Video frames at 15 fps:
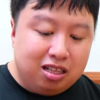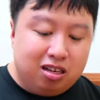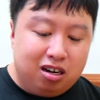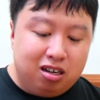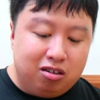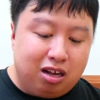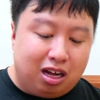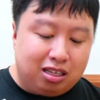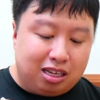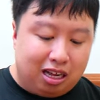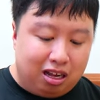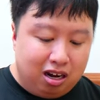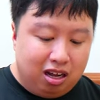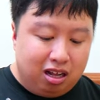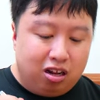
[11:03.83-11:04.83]
Then you got
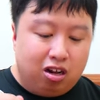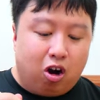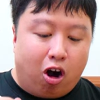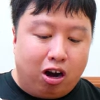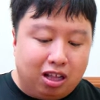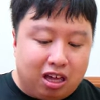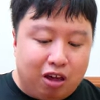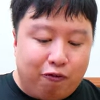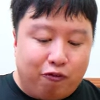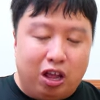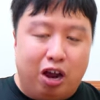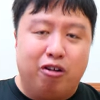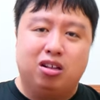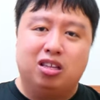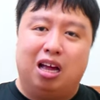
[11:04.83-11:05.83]
that garlicky
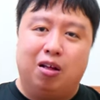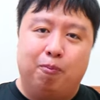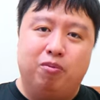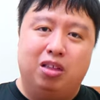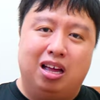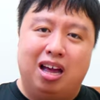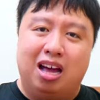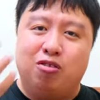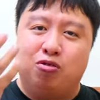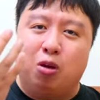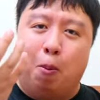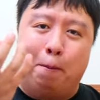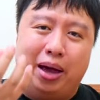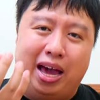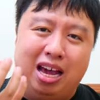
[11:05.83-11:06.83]
flavor that it has
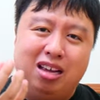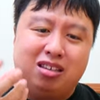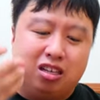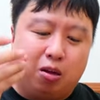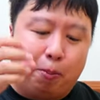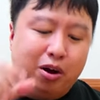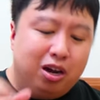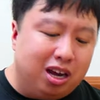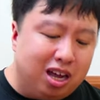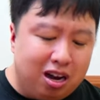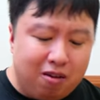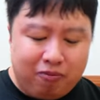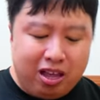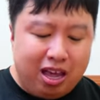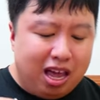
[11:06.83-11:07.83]
the paste that you put
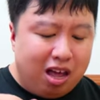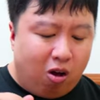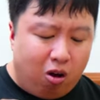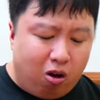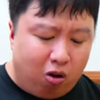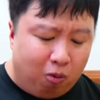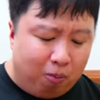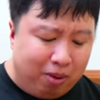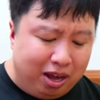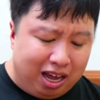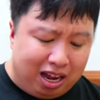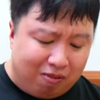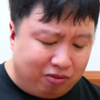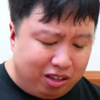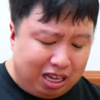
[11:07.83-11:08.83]
in. Oh
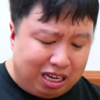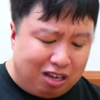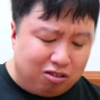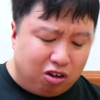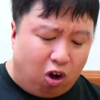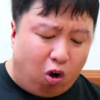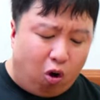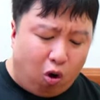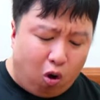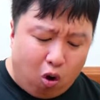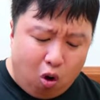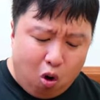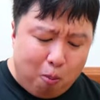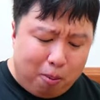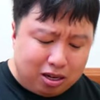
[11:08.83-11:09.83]
man, gives a
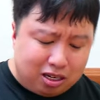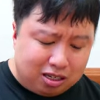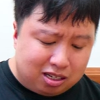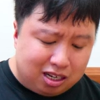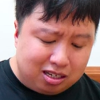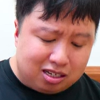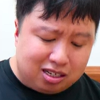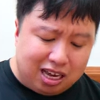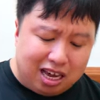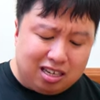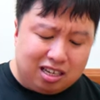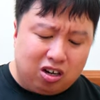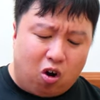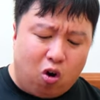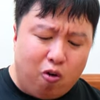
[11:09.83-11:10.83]
whole bunch of
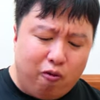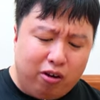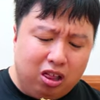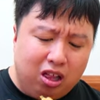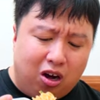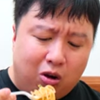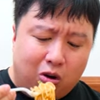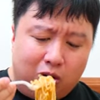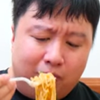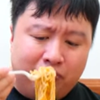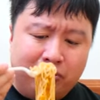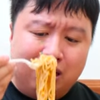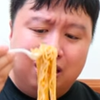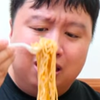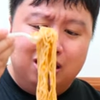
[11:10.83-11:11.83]
sensation overload.
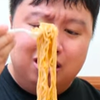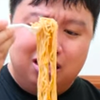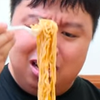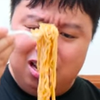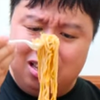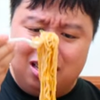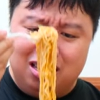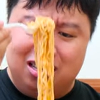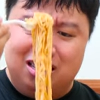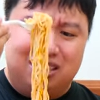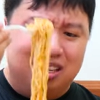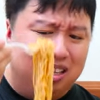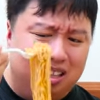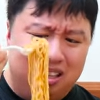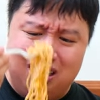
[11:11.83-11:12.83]
This is
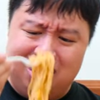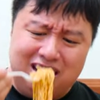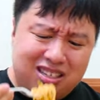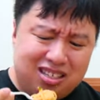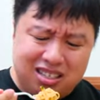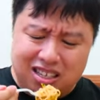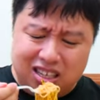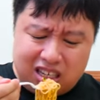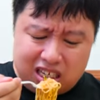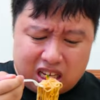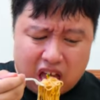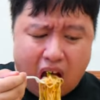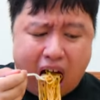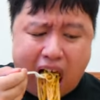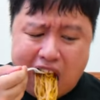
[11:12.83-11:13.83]
delicious.
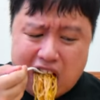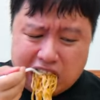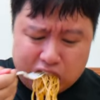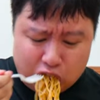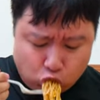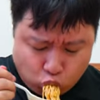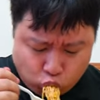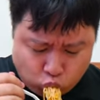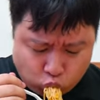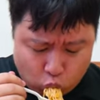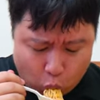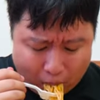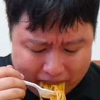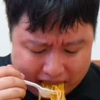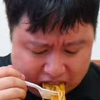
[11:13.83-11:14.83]
Mmm.